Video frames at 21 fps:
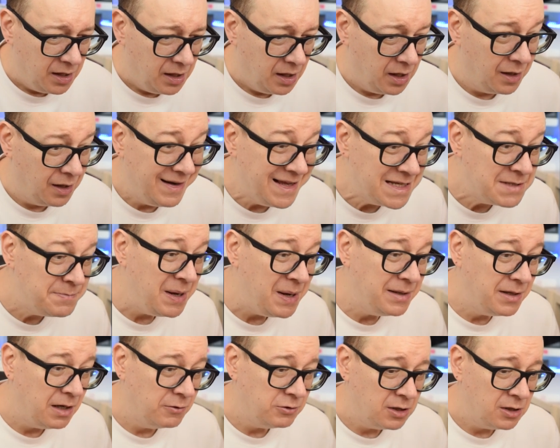Uh, let's
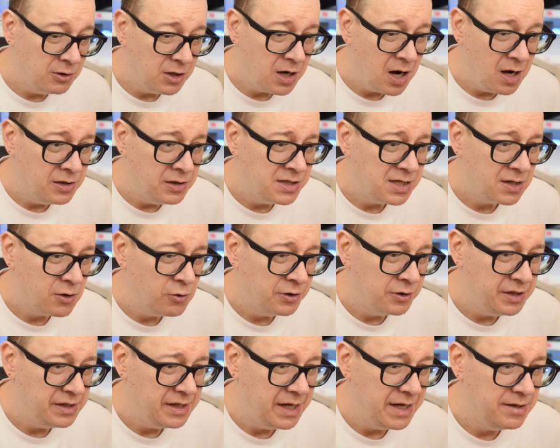build out our colors
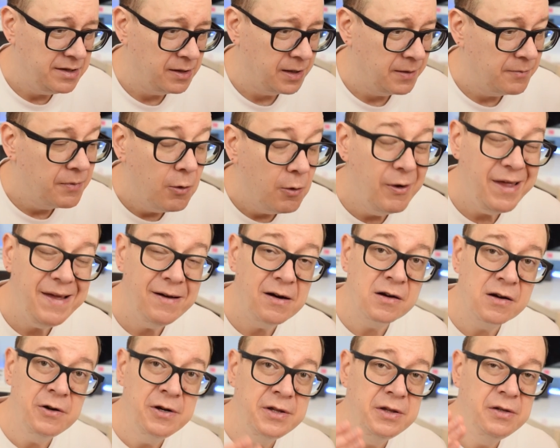coordinator. We are
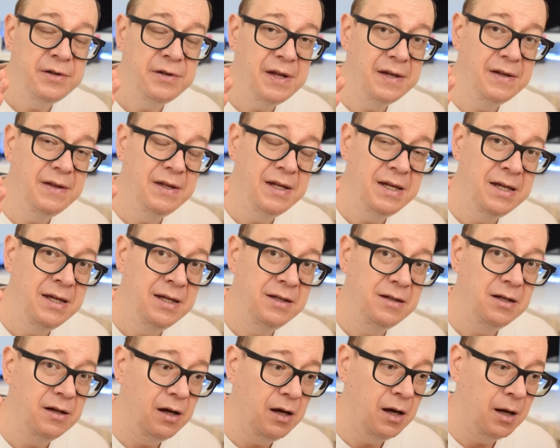going to need
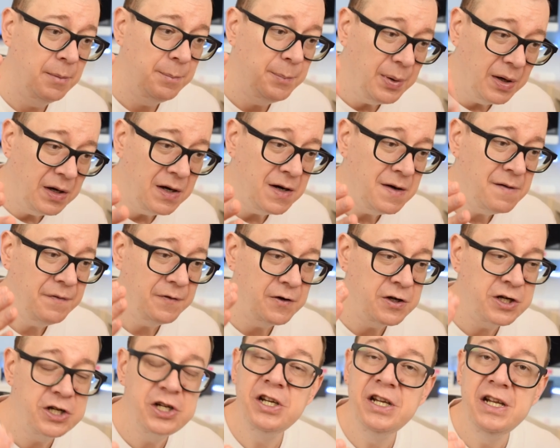a path, a
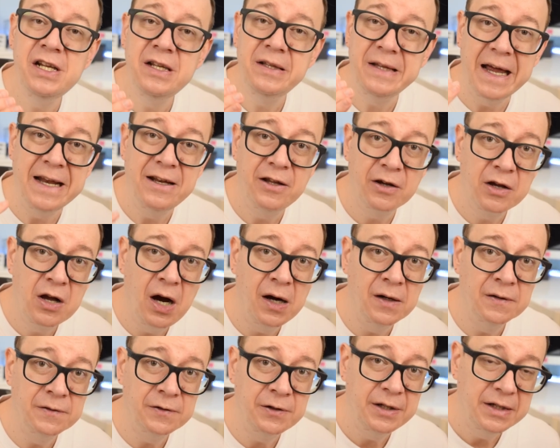sheet, and a
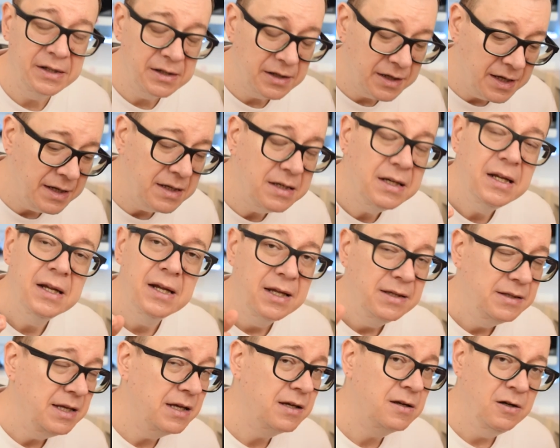cover. And again,
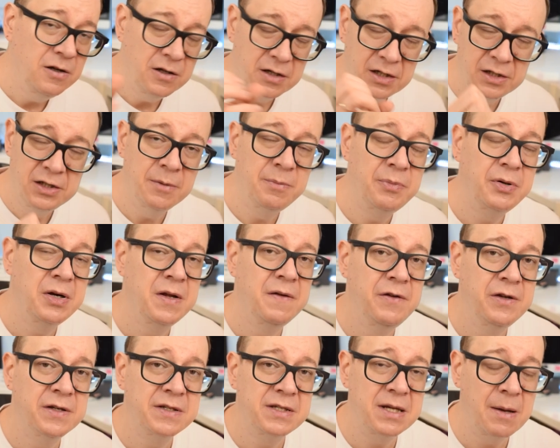take a look at the
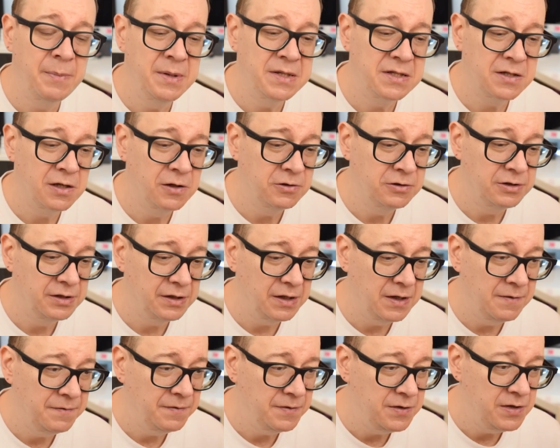previous episode
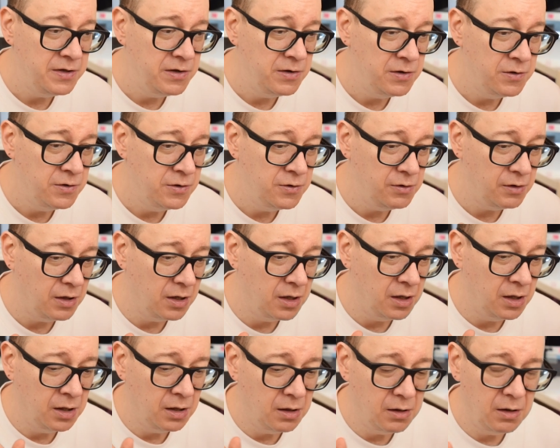if you
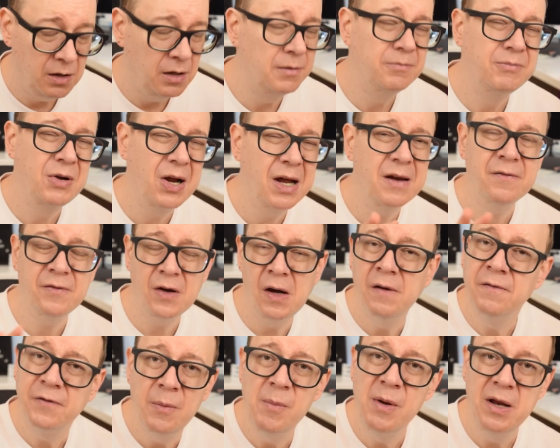uh, are kind of
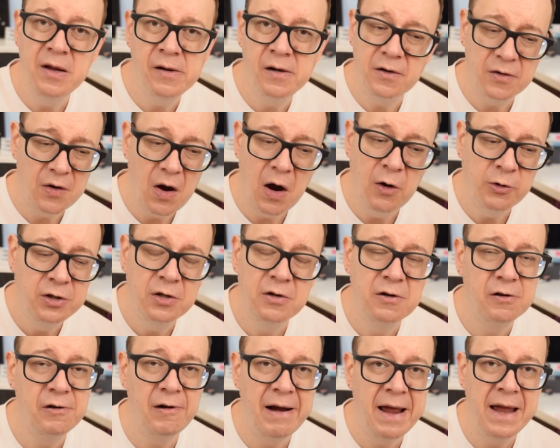unfamiliar how to
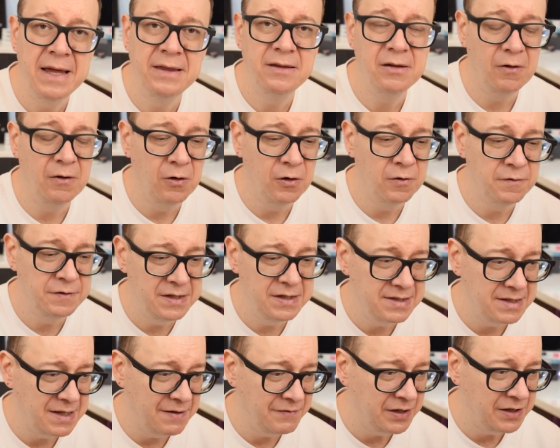create all of
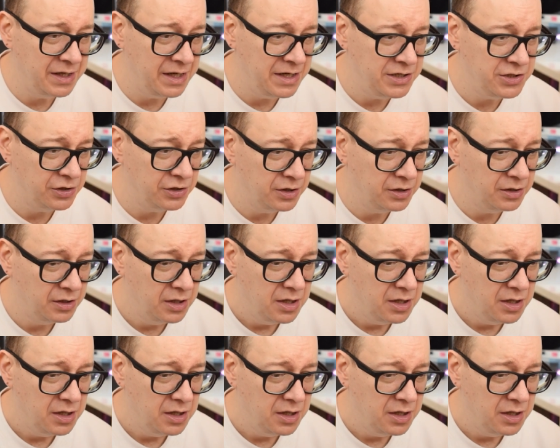these navigation